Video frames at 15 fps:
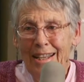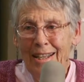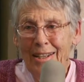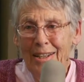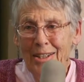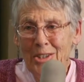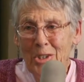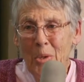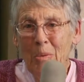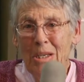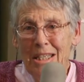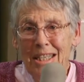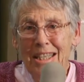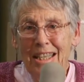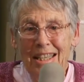Hmm. So we
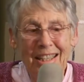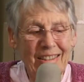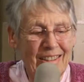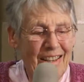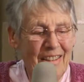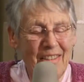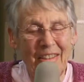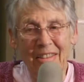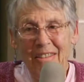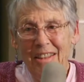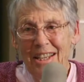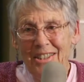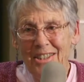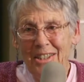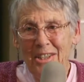did, and
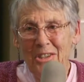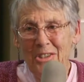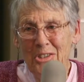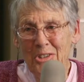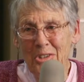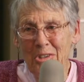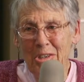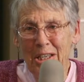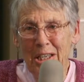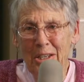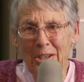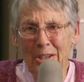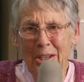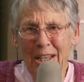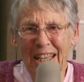that's another story
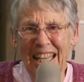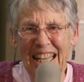here.